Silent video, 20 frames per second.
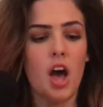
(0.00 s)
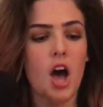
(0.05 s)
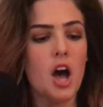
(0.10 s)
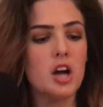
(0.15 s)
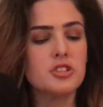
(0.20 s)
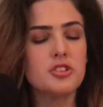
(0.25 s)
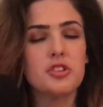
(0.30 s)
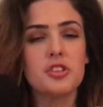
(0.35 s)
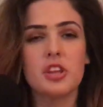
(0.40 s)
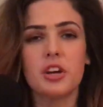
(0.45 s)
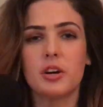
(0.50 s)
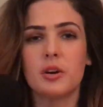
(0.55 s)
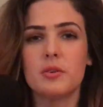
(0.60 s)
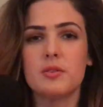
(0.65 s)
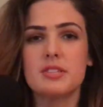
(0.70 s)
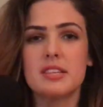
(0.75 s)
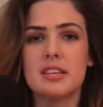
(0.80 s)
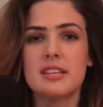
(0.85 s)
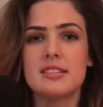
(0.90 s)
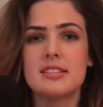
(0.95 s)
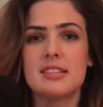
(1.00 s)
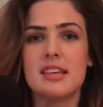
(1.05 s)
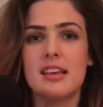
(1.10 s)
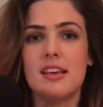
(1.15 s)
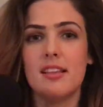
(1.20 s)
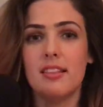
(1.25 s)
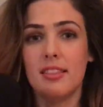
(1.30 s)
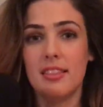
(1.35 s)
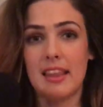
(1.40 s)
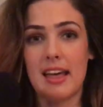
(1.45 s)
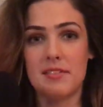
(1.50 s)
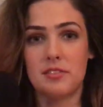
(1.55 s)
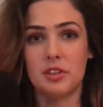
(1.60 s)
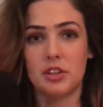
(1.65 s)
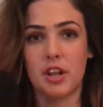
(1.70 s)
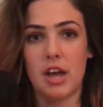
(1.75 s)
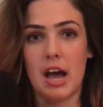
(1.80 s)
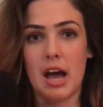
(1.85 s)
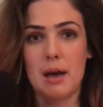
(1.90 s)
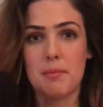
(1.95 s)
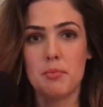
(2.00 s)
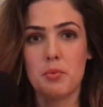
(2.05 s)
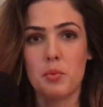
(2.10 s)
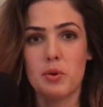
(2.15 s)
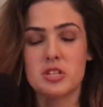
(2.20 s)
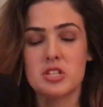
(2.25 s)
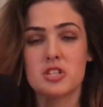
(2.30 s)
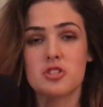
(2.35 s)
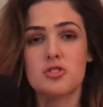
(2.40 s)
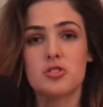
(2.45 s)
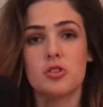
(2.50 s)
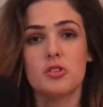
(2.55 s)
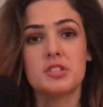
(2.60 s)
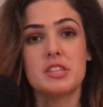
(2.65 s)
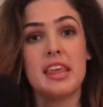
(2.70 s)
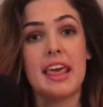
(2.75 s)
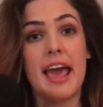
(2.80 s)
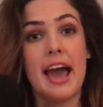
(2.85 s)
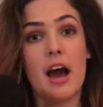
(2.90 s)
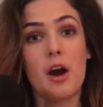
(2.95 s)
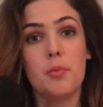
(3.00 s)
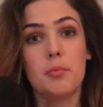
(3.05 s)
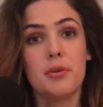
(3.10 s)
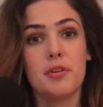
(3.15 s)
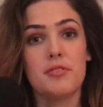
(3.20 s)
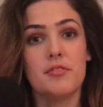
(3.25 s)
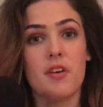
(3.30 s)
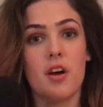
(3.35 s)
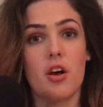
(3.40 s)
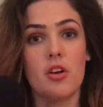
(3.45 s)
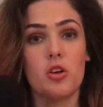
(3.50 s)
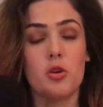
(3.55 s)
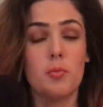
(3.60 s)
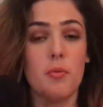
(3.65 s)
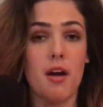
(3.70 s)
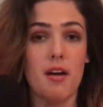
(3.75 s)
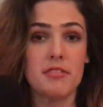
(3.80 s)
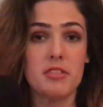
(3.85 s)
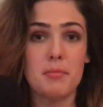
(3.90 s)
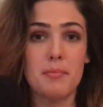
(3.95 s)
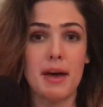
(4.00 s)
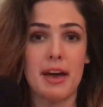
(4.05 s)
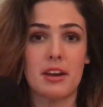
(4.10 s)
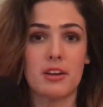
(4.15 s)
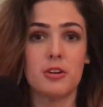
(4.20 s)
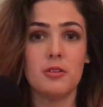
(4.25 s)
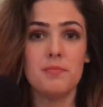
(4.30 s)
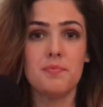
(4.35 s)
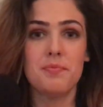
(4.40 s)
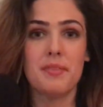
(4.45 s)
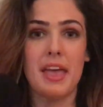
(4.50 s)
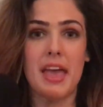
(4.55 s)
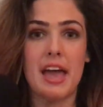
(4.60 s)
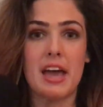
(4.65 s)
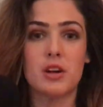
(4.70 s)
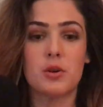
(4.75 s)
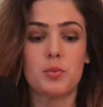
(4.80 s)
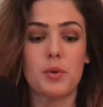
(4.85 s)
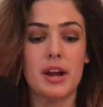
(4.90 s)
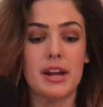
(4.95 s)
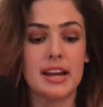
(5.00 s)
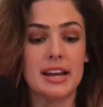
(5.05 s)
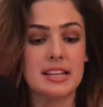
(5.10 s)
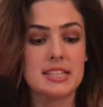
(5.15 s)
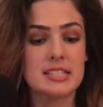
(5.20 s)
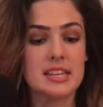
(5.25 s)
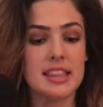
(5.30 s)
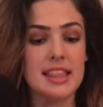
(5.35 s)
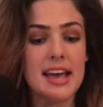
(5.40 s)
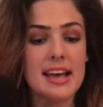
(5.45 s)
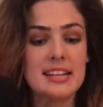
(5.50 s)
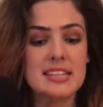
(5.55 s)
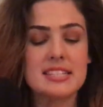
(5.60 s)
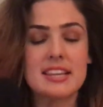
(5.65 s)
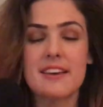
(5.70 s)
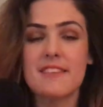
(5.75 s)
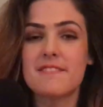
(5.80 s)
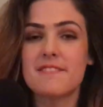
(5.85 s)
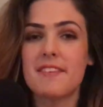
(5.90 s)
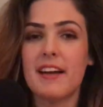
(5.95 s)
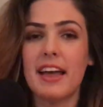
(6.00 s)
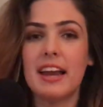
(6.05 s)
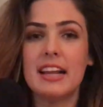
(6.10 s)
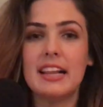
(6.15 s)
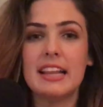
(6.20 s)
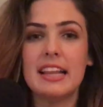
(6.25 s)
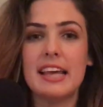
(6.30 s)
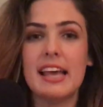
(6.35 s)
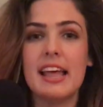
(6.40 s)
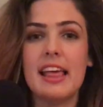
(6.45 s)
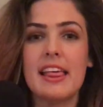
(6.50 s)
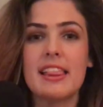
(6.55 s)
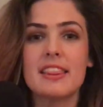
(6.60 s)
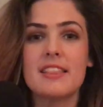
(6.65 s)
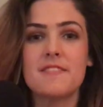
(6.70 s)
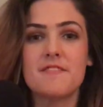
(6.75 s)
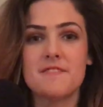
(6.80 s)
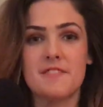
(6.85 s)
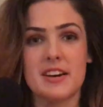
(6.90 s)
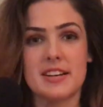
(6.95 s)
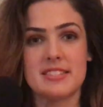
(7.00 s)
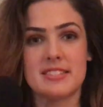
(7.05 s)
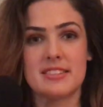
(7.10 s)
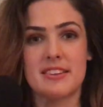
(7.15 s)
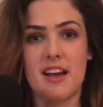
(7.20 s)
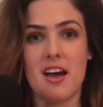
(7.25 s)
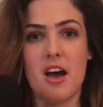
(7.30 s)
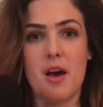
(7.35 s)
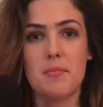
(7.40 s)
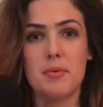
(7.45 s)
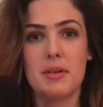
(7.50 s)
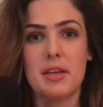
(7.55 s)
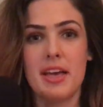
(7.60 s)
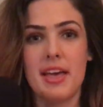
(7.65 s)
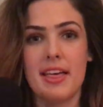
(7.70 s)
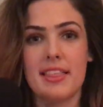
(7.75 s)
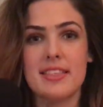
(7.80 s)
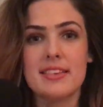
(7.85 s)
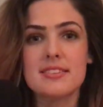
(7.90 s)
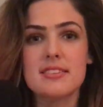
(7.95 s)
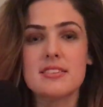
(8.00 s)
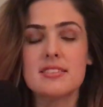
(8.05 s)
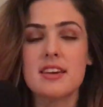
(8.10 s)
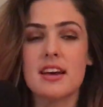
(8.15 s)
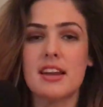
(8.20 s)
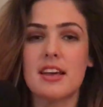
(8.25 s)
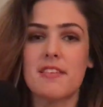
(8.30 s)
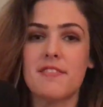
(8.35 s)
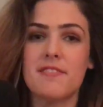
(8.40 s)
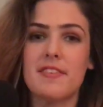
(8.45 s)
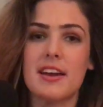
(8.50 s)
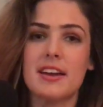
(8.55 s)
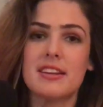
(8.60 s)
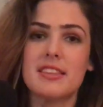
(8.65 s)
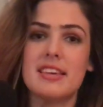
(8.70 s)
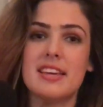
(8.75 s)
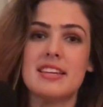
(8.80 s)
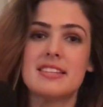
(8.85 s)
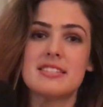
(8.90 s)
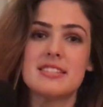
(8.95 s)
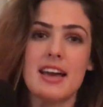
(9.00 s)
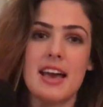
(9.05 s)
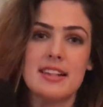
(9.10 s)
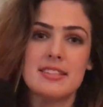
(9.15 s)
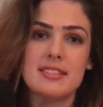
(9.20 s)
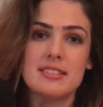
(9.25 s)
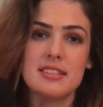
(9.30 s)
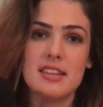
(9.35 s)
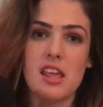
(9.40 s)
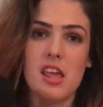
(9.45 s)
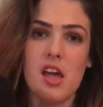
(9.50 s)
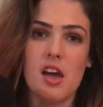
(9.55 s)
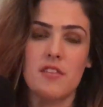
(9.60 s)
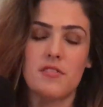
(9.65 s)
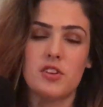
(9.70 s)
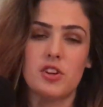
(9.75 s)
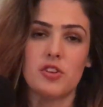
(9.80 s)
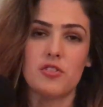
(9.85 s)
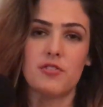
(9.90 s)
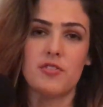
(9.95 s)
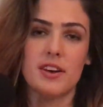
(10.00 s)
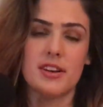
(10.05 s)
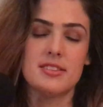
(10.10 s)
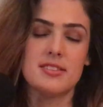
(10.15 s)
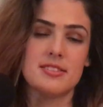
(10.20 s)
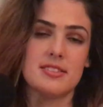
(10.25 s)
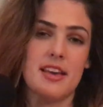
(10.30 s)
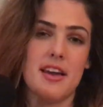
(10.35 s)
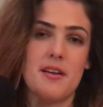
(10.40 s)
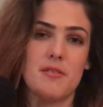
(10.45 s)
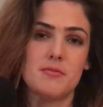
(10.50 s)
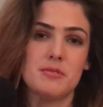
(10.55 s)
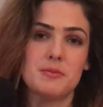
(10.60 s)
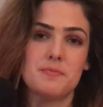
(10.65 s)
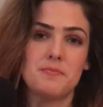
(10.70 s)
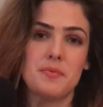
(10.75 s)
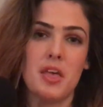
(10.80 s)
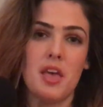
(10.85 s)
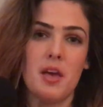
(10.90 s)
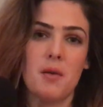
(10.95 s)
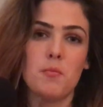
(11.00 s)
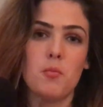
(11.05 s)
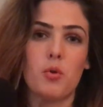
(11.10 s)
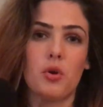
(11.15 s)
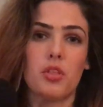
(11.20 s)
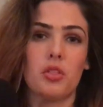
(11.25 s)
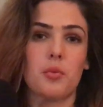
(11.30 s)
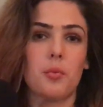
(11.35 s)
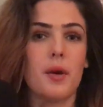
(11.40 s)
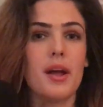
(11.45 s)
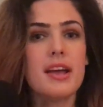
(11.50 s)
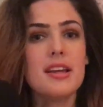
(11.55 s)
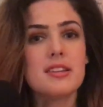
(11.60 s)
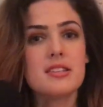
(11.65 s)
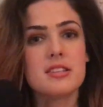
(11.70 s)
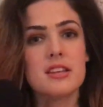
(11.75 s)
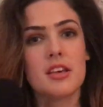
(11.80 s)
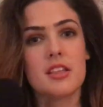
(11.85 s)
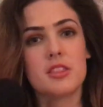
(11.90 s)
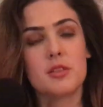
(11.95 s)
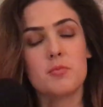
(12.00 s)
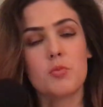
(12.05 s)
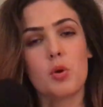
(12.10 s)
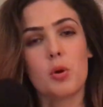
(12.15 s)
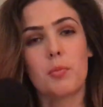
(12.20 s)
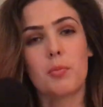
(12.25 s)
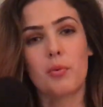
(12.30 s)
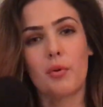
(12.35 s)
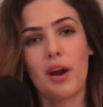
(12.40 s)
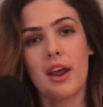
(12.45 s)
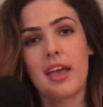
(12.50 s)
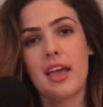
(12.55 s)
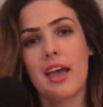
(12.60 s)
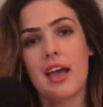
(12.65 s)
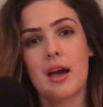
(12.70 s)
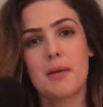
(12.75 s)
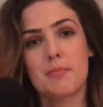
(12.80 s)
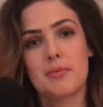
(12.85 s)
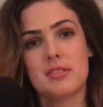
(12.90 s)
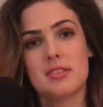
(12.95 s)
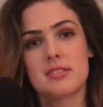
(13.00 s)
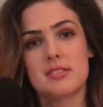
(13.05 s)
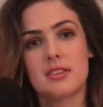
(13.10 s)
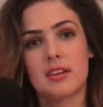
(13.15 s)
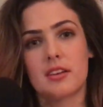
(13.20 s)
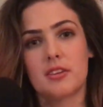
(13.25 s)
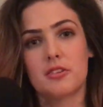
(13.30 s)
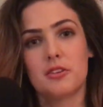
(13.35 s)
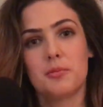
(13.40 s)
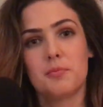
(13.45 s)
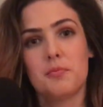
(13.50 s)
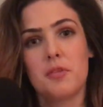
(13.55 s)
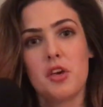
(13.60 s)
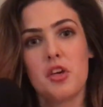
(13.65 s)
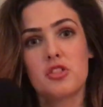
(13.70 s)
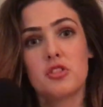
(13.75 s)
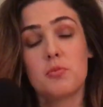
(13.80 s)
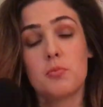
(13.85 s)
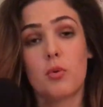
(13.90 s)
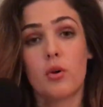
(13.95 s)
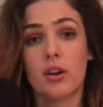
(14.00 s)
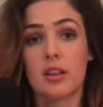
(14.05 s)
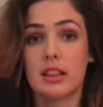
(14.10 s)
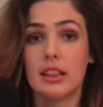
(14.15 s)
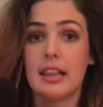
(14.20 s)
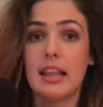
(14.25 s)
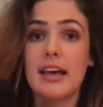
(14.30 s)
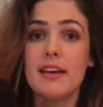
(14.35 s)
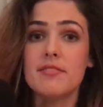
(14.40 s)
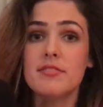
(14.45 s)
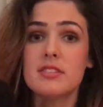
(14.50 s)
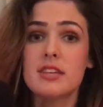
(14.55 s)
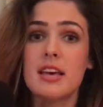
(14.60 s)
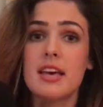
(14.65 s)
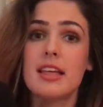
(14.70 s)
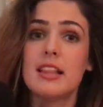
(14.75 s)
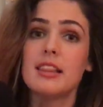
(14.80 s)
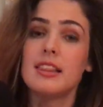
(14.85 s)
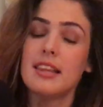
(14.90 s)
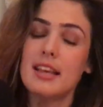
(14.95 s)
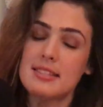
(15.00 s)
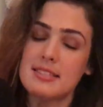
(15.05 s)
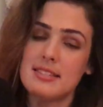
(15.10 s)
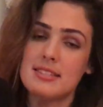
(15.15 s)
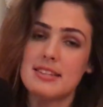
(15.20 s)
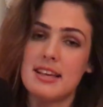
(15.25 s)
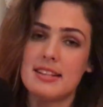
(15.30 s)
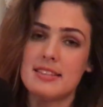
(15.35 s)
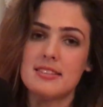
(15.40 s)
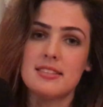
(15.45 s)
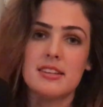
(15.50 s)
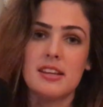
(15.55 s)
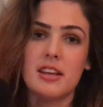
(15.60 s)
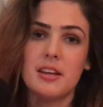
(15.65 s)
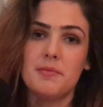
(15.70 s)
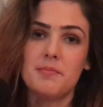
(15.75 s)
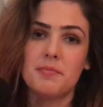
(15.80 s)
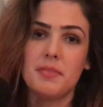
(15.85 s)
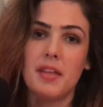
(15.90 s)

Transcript: Under those is the level knob, which controls the output volume of the pedal, and right next to that, finally, the fuzz knob. This is going to affect the intensity of your fuzz sound. More to the right, the more breaking up in the signal. The more to the left, less intensity.